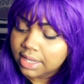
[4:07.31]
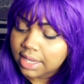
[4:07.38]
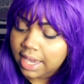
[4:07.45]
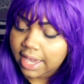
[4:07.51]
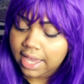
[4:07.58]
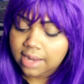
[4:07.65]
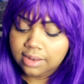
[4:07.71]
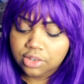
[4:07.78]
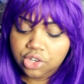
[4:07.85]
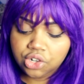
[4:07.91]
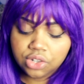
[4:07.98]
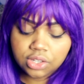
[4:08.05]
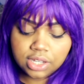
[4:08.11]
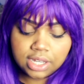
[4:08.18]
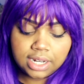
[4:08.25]
And you're
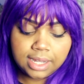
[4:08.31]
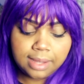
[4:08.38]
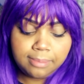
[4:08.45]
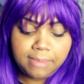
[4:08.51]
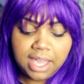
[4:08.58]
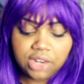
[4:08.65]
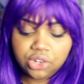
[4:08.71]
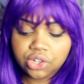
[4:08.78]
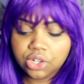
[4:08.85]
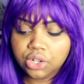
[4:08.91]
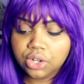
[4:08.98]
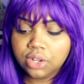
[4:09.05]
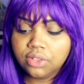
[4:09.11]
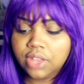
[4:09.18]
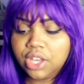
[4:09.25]
just gonna make
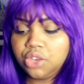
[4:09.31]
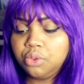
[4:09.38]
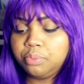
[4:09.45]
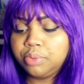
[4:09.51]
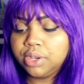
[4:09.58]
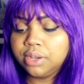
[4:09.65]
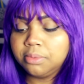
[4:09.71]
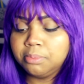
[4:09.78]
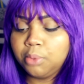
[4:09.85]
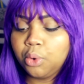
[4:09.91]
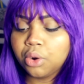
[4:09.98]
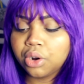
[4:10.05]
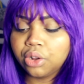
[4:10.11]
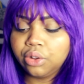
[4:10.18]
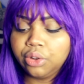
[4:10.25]
sure that you put
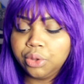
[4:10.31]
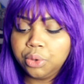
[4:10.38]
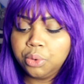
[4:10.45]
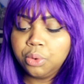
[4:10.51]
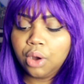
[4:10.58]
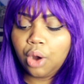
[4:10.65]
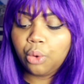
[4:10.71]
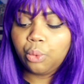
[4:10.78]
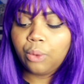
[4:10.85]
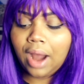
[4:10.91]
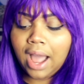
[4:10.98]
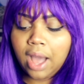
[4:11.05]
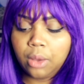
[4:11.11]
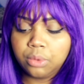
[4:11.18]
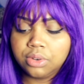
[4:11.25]
more glue
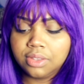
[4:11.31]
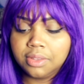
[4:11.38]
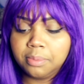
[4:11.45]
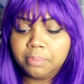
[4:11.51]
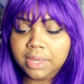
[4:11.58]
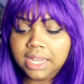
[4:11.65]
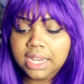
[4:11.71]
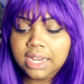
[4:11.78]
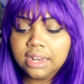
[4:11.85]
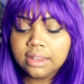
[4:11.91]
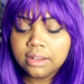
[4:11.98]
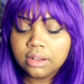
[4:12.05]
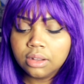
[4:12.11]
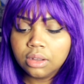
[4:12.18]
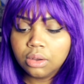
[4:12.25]
around the bead
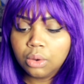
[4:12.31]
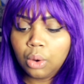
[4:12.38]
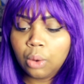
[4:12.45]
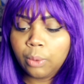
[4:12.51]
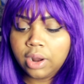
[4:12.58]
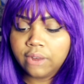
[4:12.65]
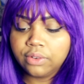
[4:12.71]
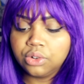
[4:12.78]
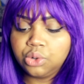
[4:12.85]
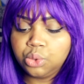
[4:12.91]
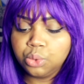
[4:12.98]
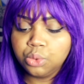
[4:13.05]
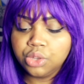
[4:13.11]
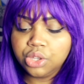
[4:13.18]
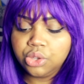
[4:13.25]
or whatever
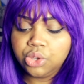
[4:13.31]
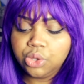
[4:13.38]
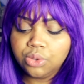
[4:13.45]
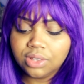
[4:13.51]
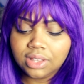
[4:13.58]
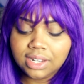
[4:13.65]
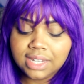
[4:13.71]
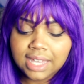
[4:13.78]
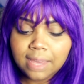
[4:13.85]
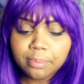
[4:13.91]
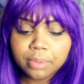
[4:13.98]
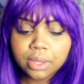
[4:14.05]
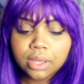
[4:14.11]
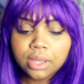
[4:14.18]
jewel you use at the tip.